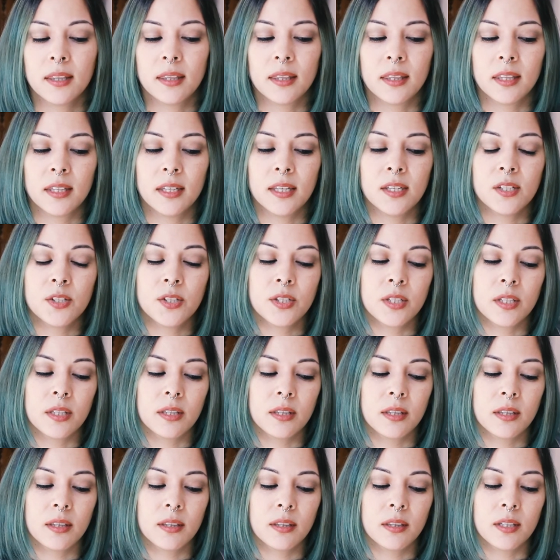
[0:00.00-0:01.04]
These,
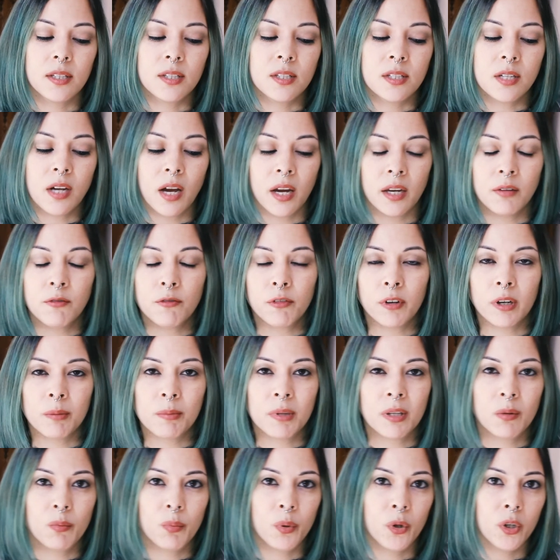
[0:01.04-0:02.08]
this time frame
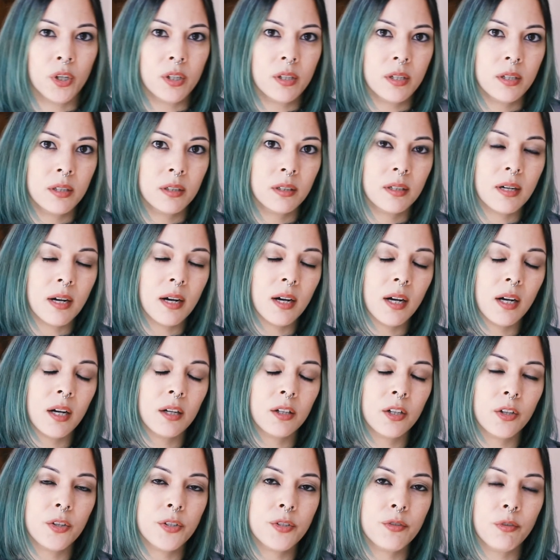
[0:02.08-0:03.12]
in the book uh,
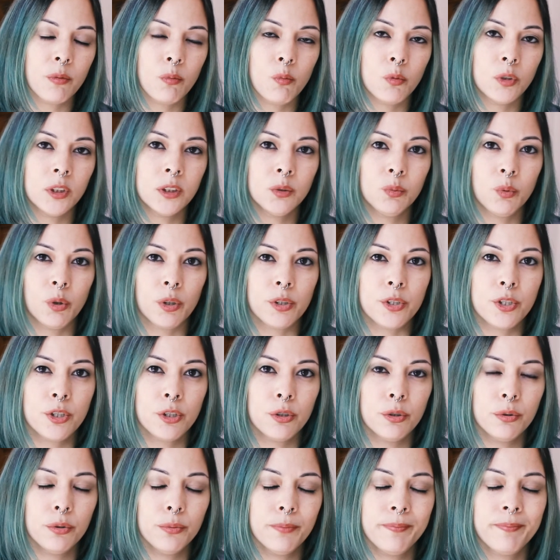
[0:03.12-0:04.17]
goes from World War
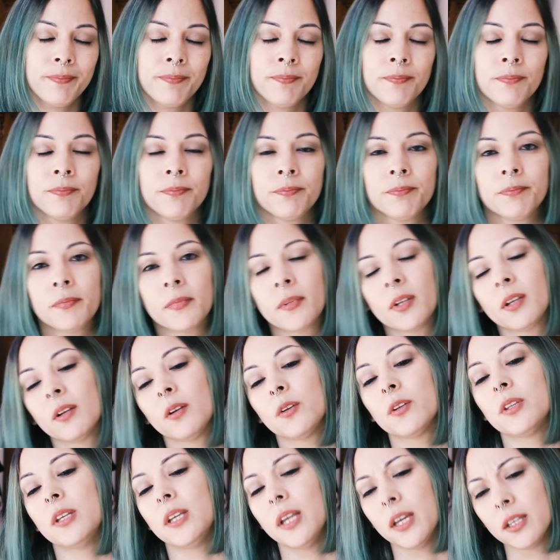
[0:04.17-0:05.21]
Two,
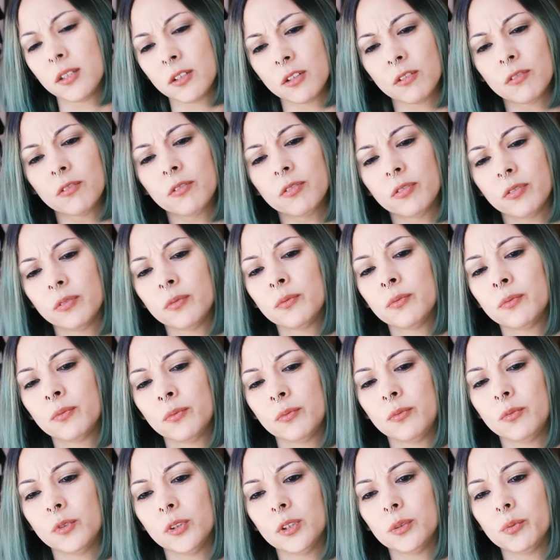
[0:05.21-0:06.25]
at the end of
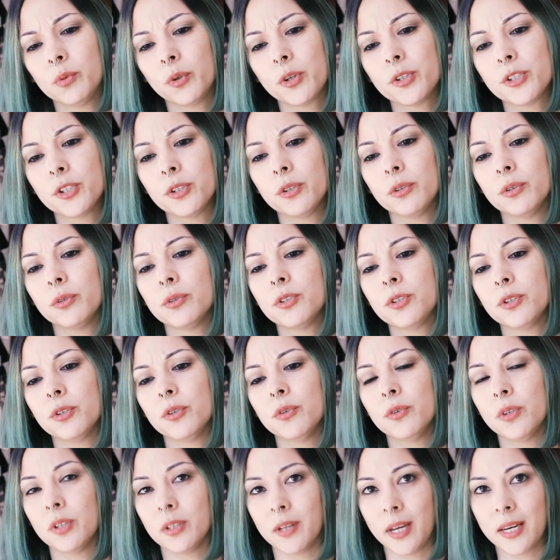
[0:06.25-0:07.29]
World War Two,
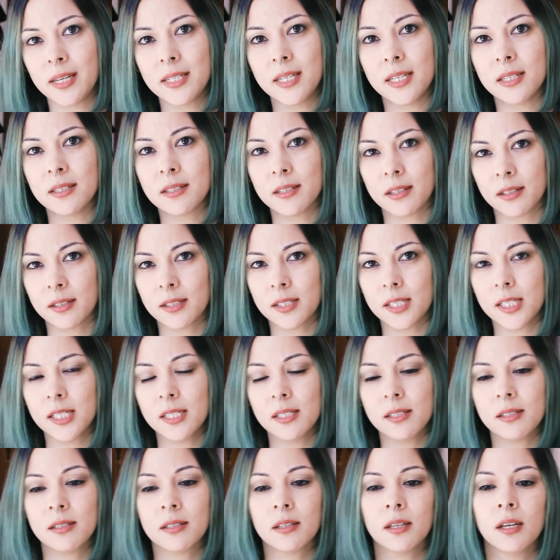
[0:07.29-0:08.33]
to the nineteen
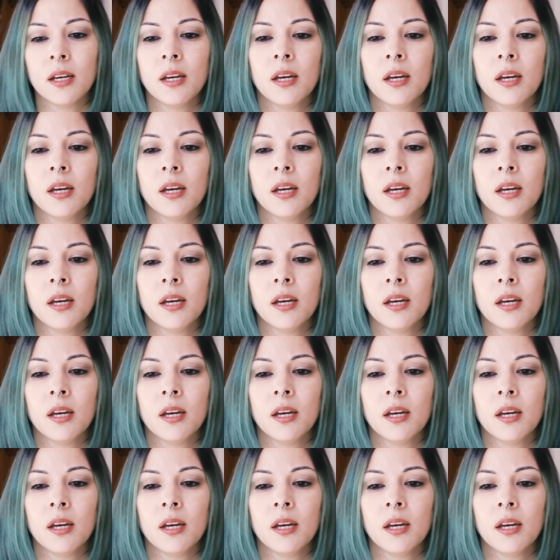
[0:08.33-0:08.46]
sixties.